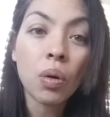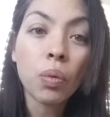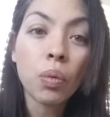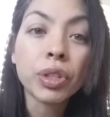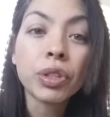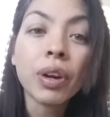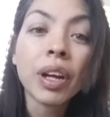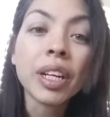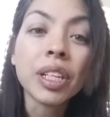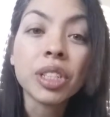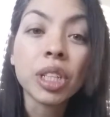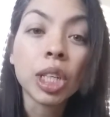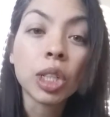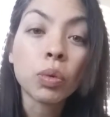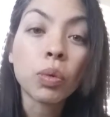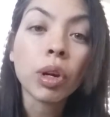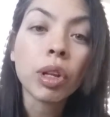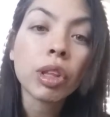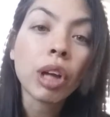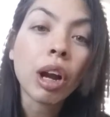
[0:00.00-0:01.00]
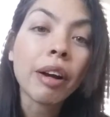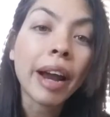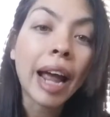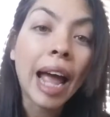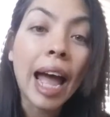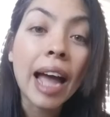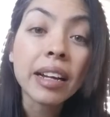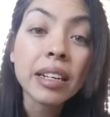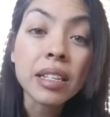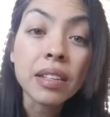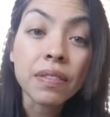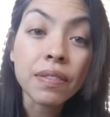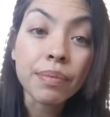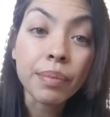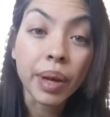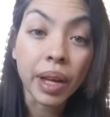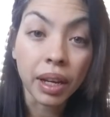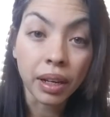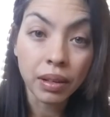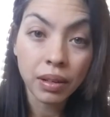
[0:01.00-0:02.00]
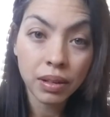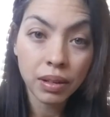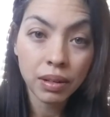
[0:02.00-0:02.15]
we're trying to change with our active mind.